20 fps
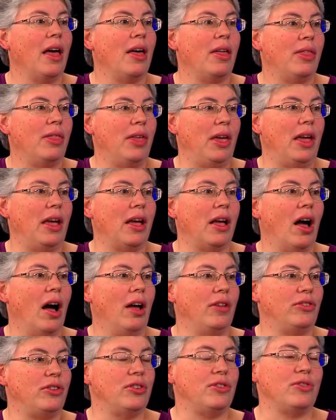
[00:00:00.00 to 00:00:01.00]
the
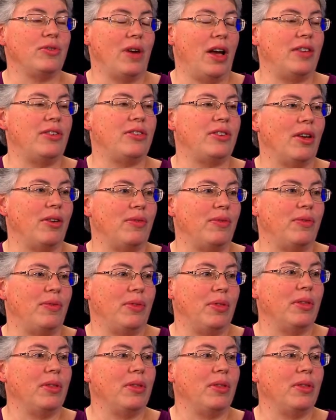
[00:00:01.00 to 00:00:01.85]
conscience rights of,